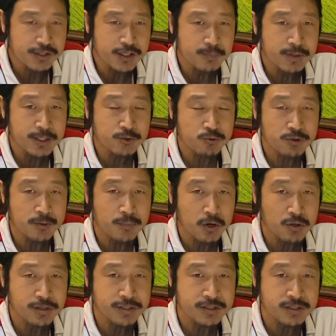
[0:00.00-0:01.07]
into the
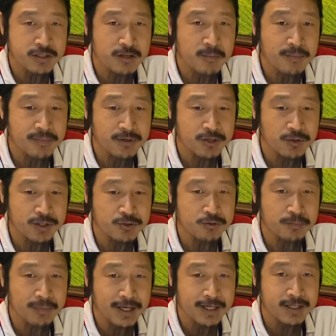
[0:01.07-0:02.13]
policies they're going to
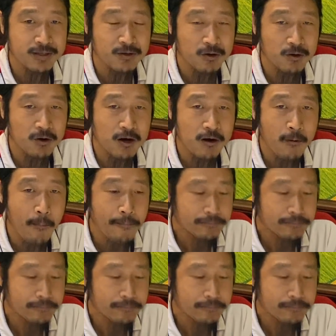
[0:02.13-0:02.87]
make, or